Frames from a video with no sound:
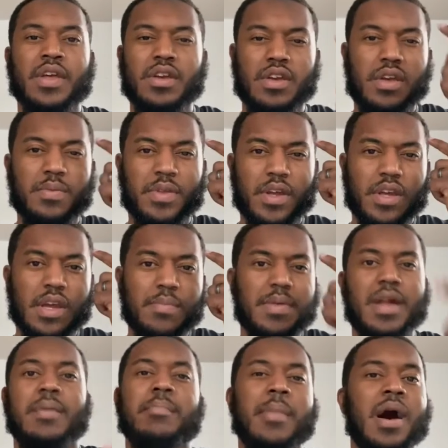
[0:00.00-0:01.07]
They keep
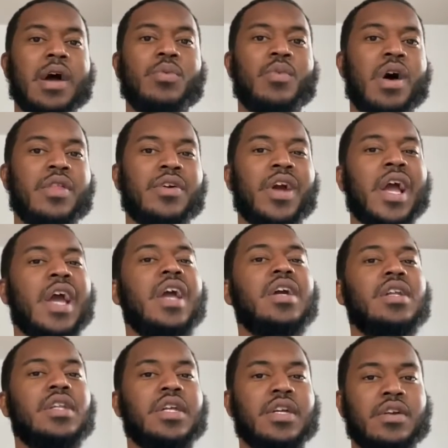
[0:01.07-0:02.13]
that in mind while they're
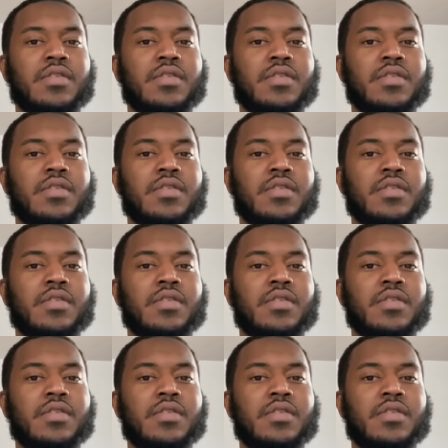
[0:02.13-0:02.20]
handling